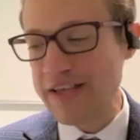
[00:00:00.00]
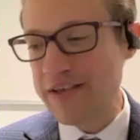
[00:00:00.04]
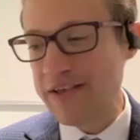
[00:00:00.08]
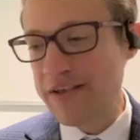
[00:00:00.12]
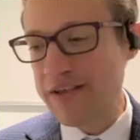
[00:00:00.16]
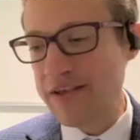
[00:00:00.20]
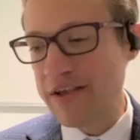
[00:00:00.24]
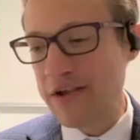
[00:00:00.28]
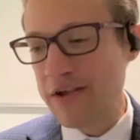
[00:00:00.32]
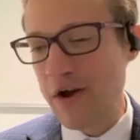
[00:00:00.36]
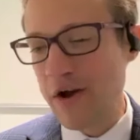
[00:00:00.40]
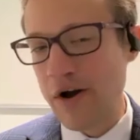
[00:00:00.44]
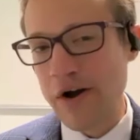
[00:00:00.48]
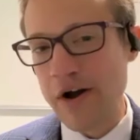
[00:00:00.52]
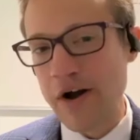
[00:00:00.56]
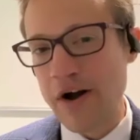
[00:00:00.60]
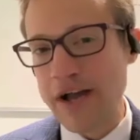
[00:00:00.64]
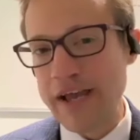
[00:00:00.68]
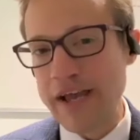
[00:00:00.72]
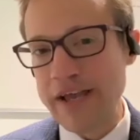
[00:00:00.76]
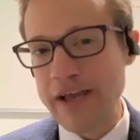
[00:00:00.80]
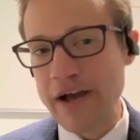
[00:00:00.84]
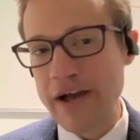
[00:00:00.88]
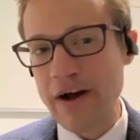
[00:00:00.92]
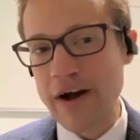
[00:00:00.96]
you know,
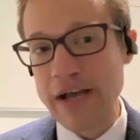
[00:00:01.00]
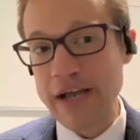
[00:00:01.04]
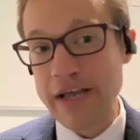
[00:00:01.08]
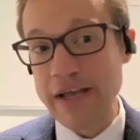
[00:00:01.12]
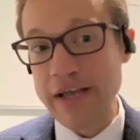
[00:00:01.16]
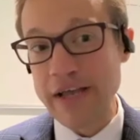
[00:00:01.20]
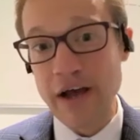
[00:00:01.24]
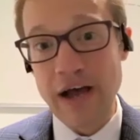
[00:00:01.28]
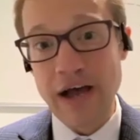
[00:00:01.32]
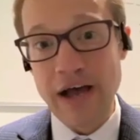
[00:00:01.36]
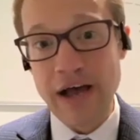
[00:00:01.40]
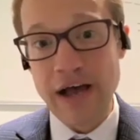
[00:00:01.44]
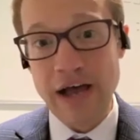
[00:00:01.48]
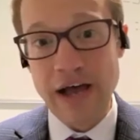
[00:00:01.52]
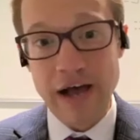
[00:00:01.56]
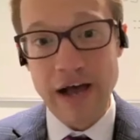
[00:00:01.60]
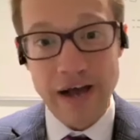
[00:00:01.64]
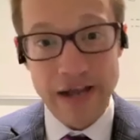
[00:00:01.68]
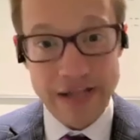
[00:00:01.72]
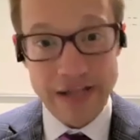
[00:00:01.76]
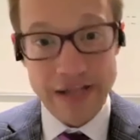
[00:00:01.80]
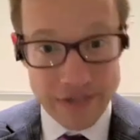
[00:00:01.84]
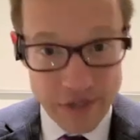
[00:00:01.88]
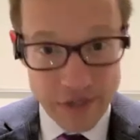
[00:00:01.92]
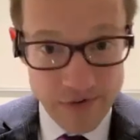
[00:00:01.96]
I, I
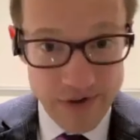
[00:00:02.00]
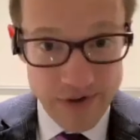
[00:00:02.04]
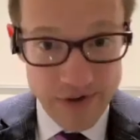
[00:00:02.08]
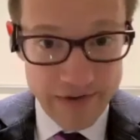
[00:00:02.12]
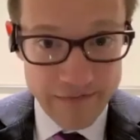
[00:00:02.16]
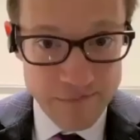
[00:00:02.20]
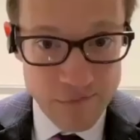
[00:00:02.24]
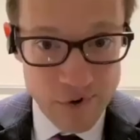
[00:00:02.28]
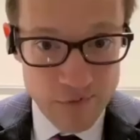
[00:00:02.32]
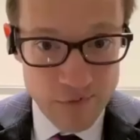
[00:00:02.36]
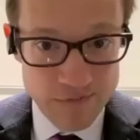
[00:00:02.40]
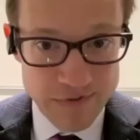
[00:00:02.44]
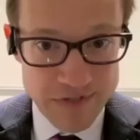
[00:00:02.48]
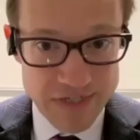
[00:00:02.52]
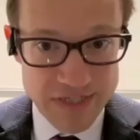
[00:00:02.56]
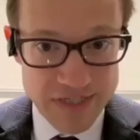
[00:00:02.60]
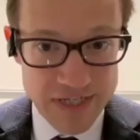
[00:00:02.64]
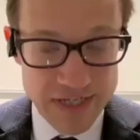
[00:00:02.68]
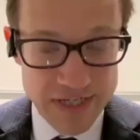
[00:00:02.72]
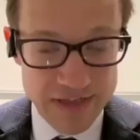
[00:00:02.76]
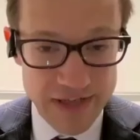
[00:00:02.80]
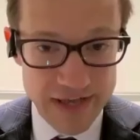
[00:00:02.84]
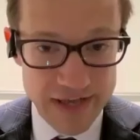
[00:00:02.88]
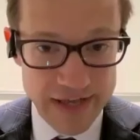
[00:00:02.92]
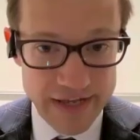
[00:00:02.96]
I do have properties
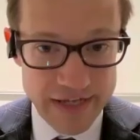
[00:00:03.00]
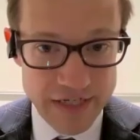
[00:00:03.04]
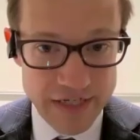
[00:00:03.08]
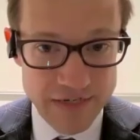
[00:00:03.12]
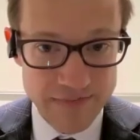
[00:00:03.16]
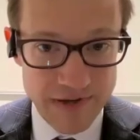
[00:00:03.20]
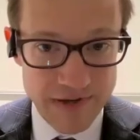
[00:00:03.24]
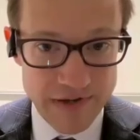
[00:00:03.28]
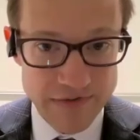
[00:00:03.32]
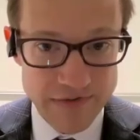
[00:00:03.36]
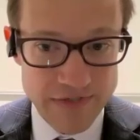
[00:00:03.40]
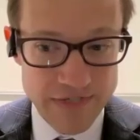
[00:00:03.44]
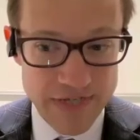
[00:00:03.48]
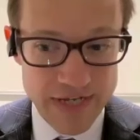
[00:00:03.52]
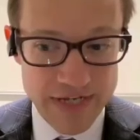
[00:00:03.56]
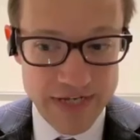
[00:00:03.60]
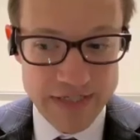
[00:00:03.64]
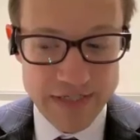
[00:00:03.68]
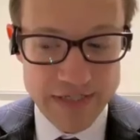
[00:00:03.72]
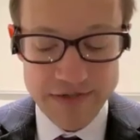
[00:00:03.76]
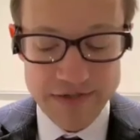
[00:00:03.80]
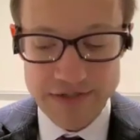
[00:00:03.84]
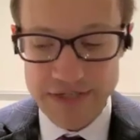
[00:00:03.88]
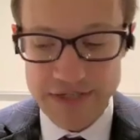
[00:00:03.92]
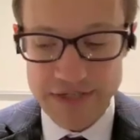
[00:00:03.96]
in the HMO
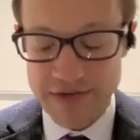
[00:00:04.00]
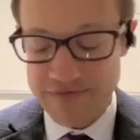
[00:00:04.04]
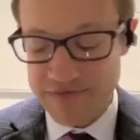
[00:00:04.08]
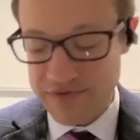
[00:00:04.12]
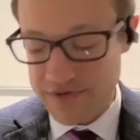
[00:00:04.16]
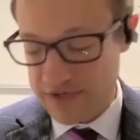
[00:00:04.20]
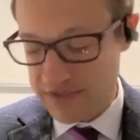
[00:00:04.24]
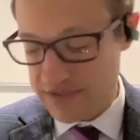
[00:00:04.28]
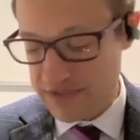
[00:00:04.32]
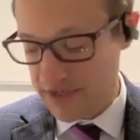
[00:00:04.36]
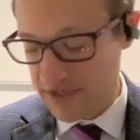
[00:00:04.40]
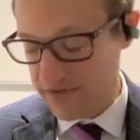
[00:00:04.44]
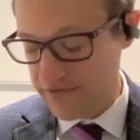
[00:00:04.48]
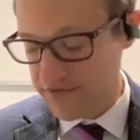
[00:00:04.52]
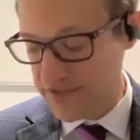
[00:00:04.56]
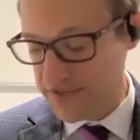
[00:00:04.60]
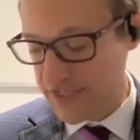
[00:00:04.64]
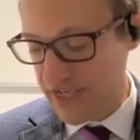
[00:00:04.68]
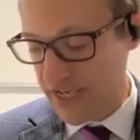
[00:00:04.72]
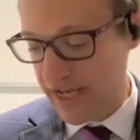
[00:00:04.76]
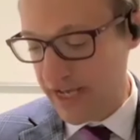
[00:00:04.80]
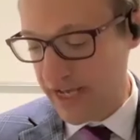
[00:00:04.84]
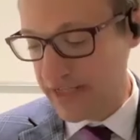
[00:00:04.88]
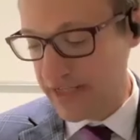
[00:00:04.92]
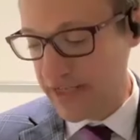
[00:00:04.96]
sector as I as I've
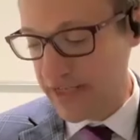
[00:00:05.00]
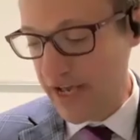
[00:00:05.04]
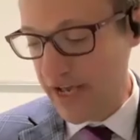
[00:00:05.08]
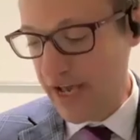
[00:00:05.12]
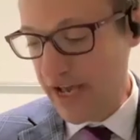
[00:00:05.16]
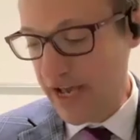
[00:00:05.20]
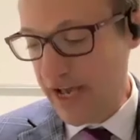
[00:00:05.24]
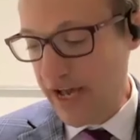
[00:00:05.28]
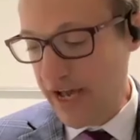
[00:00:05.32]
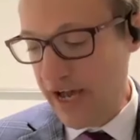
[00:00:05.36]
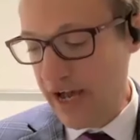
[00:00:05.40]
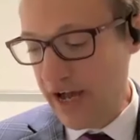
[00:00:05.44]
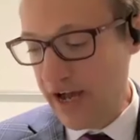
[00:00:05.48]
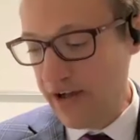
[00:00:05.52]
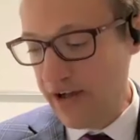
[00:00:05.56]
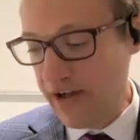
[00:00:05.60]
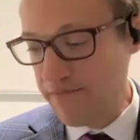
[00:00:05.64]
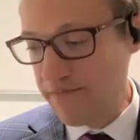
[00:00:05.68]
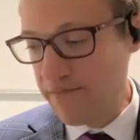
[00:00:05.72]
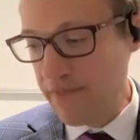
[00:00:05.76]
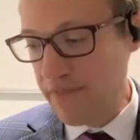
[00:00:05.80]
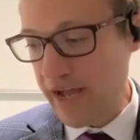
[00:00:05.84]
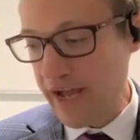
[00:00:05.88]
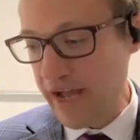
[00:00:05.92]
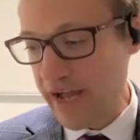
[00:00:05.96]
said,
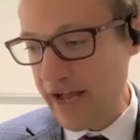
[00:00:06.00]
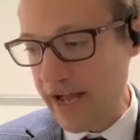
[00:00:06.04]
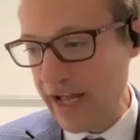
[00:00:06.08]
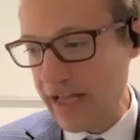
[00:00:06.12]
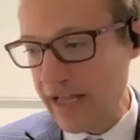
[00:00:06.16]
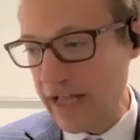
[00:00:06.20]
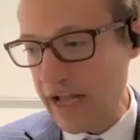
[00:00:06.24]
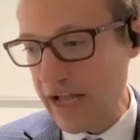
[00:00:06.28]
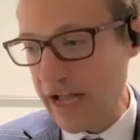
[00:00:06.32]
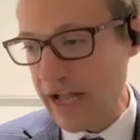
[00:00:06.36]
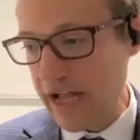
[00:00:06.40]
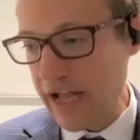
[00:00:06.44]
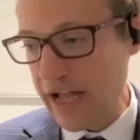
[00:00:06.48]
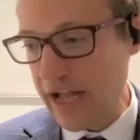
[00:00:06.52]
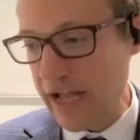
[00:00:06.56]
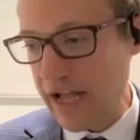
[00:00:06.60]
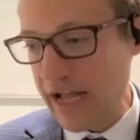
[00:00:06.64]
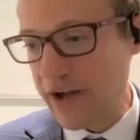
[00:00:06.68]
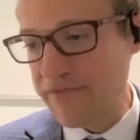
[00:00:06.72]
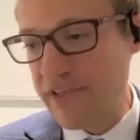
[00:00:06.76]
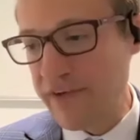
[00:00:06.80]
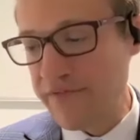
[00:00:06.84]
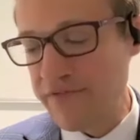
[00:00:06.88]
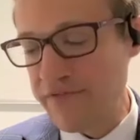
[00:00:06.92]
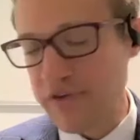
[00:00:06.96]
um,
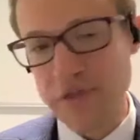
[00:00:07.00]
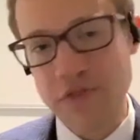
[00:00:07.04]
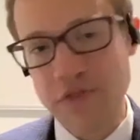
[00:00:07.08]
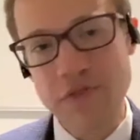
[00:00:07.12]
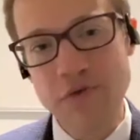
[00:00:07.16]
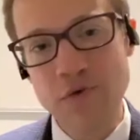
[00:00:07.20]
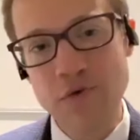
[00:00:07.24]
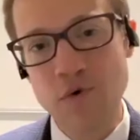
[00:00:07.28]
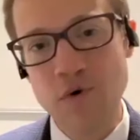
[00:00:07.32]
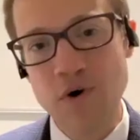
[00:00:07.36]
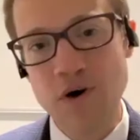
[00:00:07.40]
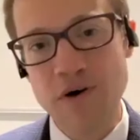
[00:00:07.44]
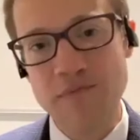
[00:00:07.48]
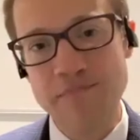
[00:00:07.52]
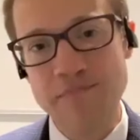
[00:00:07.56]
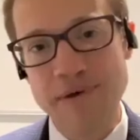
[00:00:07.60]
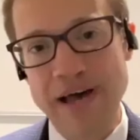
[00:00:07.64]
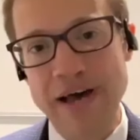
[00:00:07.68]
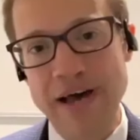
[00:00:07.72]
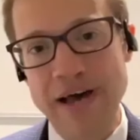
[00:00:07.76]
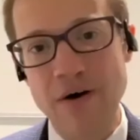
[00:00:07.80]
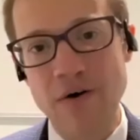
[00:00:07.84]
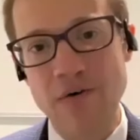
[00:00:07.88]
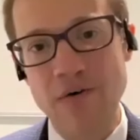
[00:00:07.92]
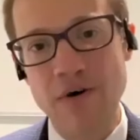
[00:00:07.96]
and I've never thought
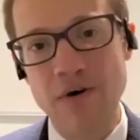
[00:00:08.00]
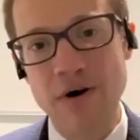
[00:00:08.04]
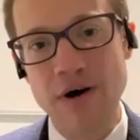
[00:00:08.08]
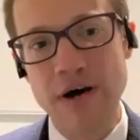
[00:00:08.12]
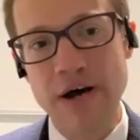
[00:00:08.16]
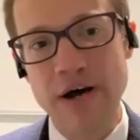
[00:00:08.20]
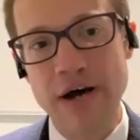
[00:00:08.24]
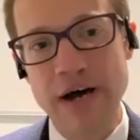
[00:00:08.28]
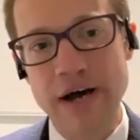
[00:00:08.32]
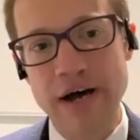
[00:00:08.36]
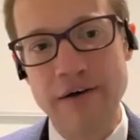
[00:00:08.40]
about.